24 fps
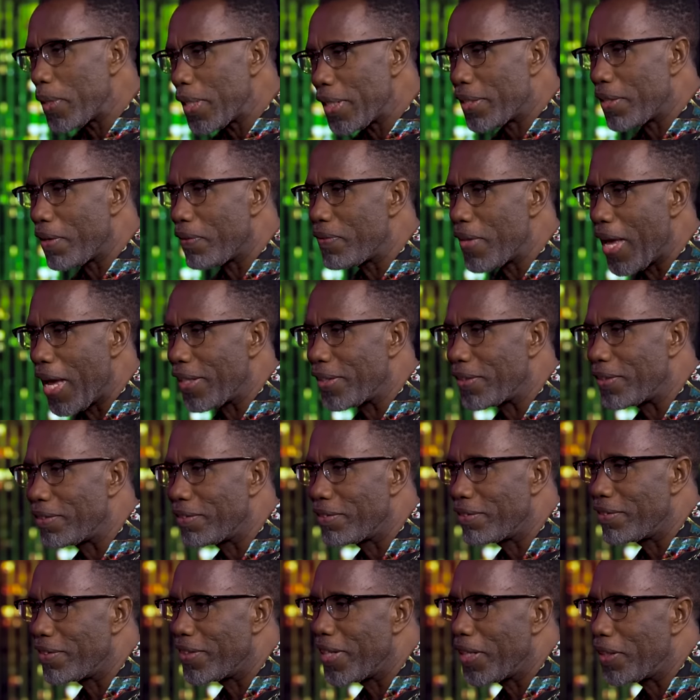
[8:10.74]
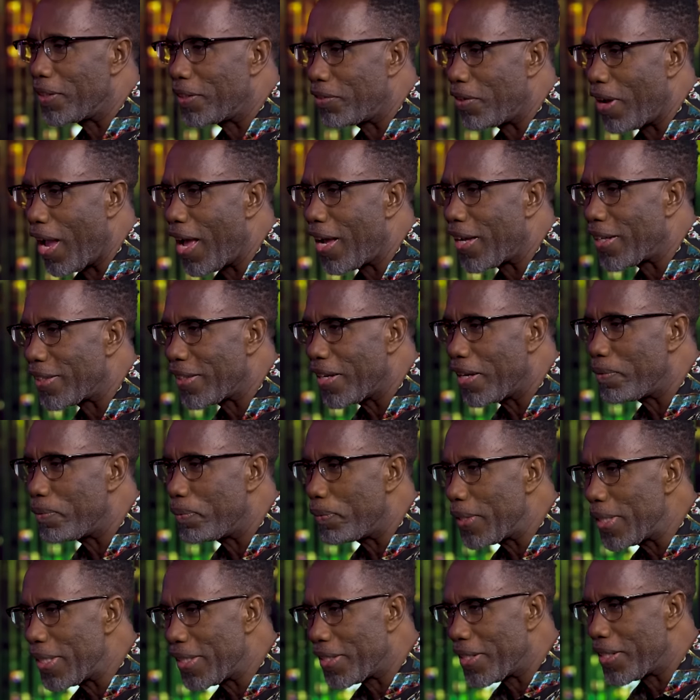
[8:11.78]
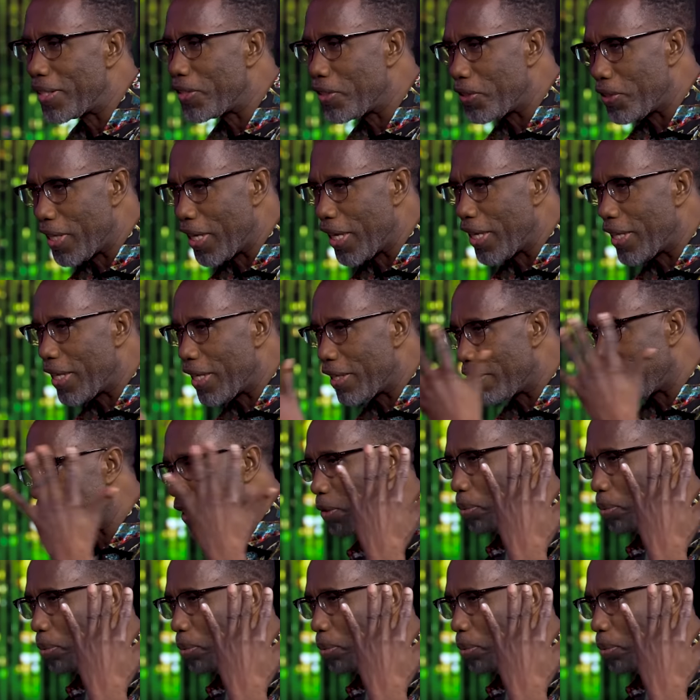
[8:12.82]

a piece of that, that track, that piece that you did that